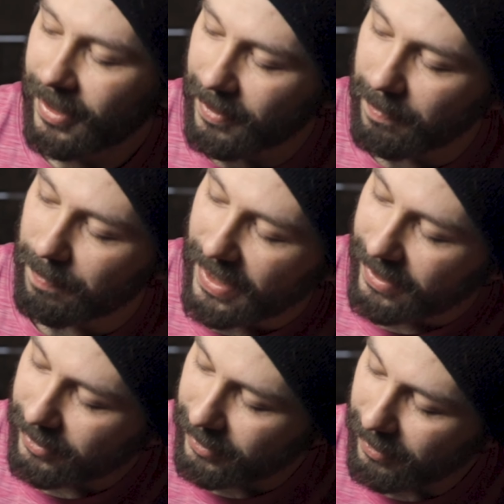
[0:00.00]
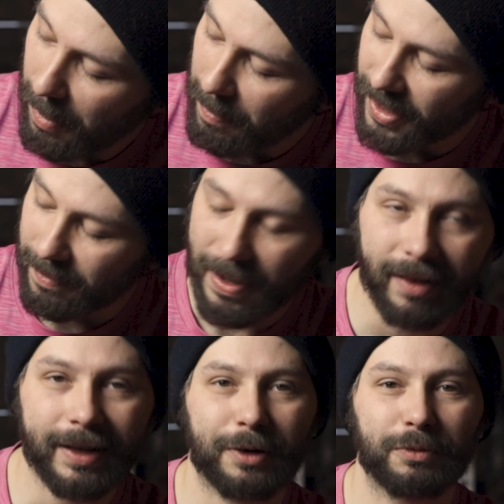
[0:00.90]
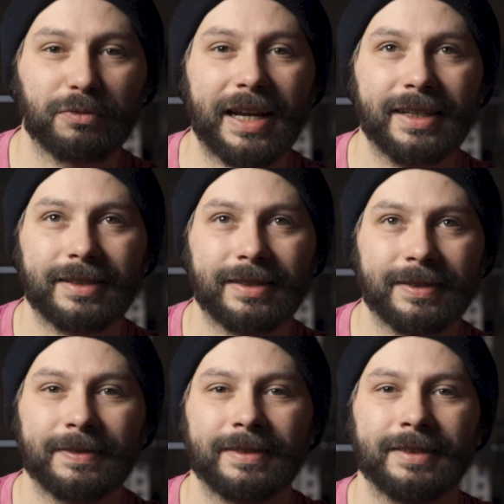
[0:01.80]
the basal metabolic rate,